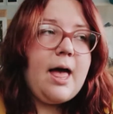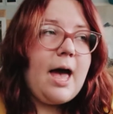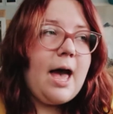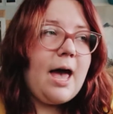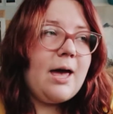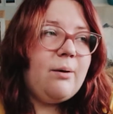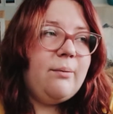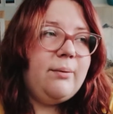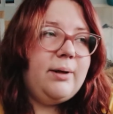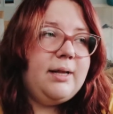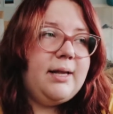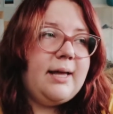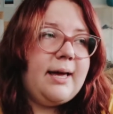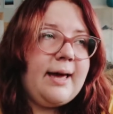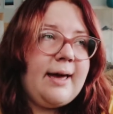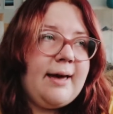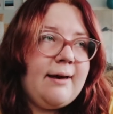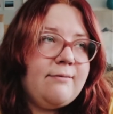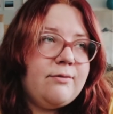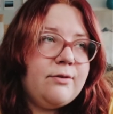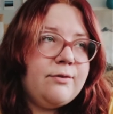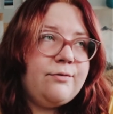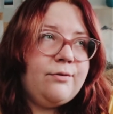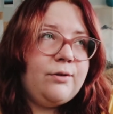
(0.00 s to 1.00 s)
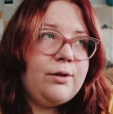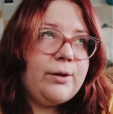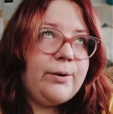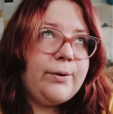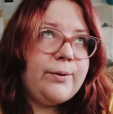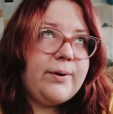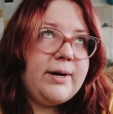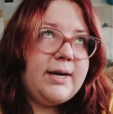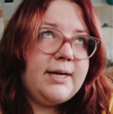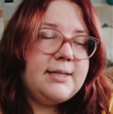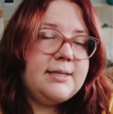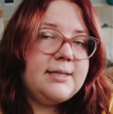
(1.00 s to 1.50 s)
I will have a
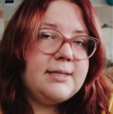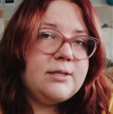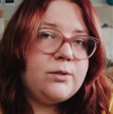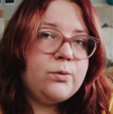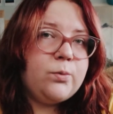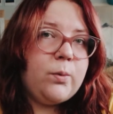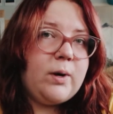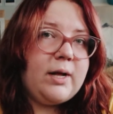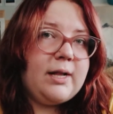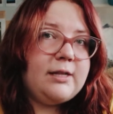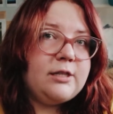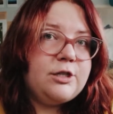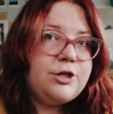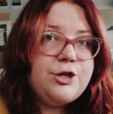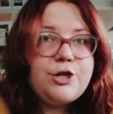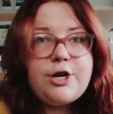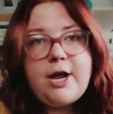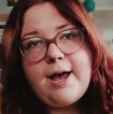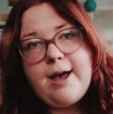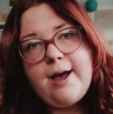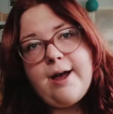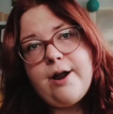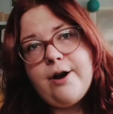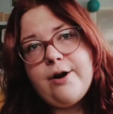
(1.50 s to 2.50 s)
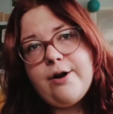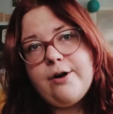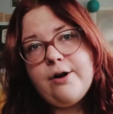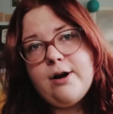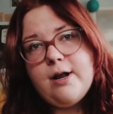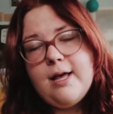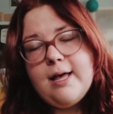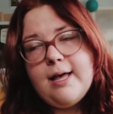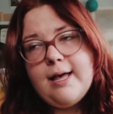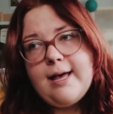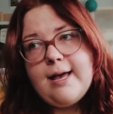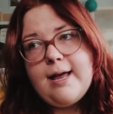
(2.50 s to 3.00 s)
Florence Welsh hair
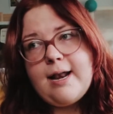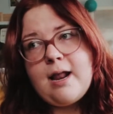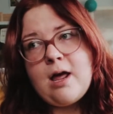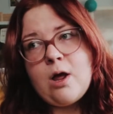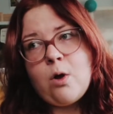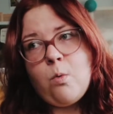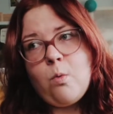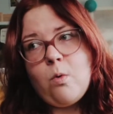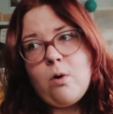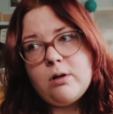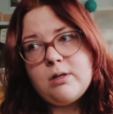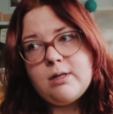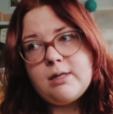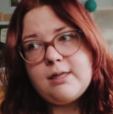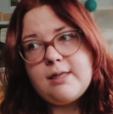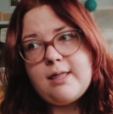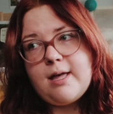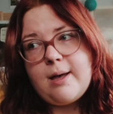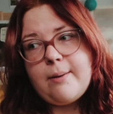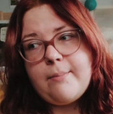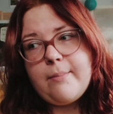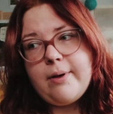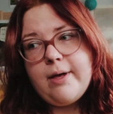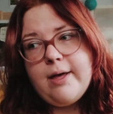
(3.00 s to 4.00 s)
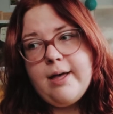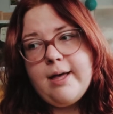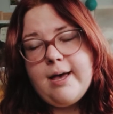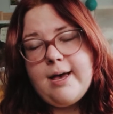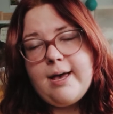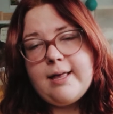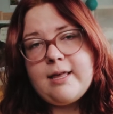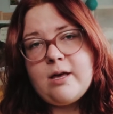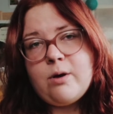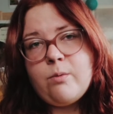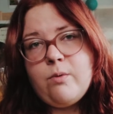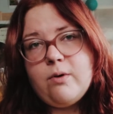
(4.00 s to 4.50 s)
and I want them
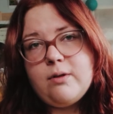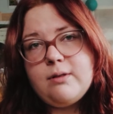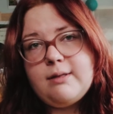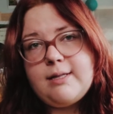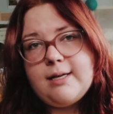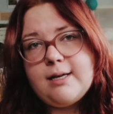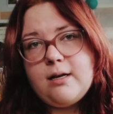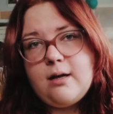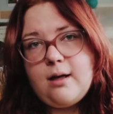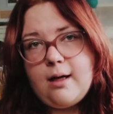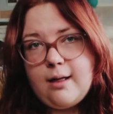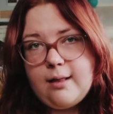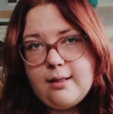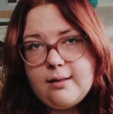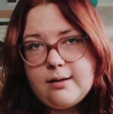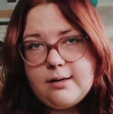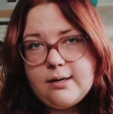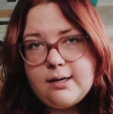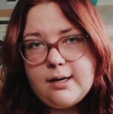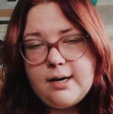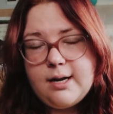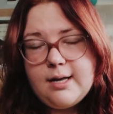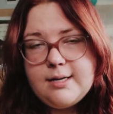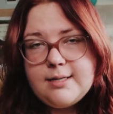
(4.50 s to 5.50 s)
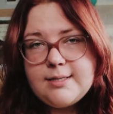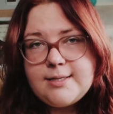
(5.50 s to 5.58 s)
and I want the color.